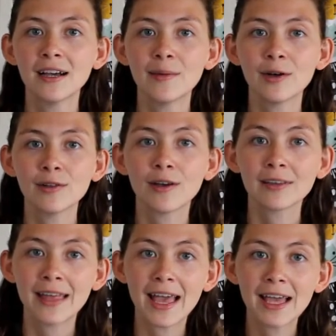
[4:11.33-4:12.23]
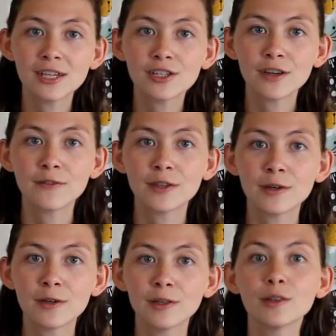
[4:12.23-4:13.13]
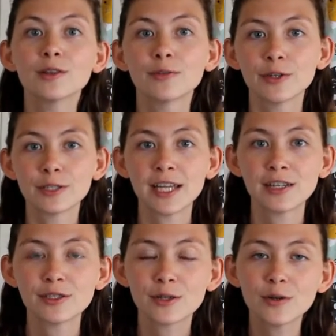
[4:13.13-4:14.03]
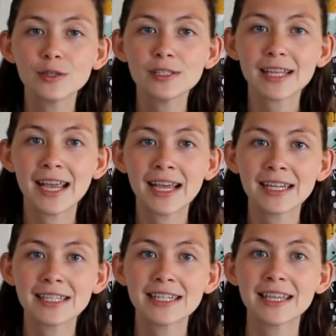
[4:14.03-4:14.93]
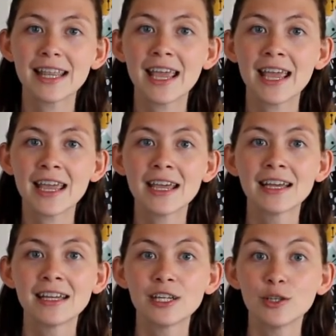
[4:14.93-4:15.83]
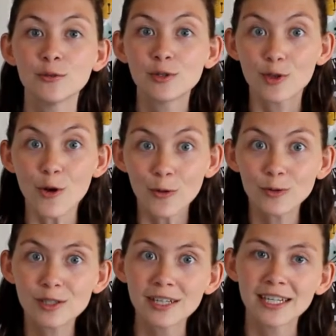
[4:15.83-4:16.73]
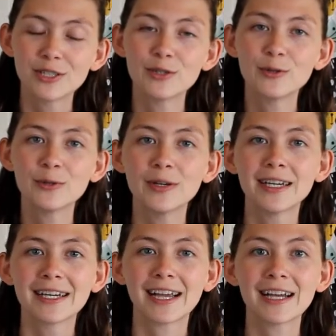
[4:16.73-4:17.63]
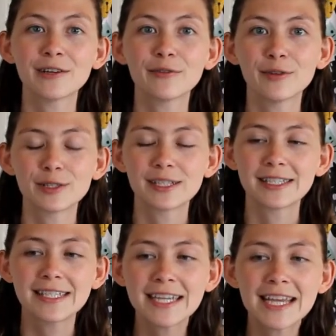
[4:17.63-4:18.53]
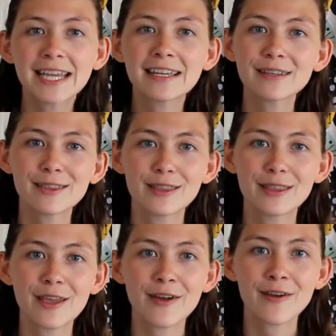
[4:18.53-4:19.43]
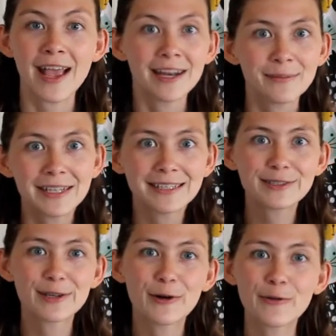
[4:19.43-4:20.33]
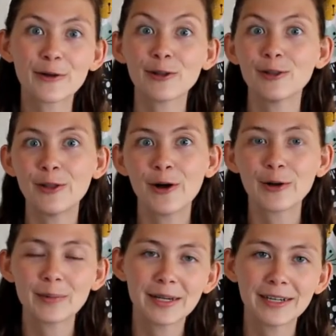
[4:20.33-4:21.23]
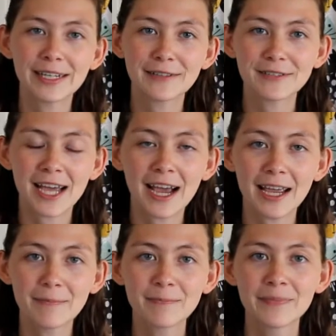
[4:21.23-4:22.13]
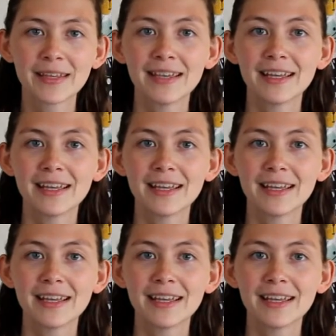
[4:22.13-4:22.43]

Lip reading: along the edge of their tentacles, and they use those to kind of sting their enemies over a long period of time.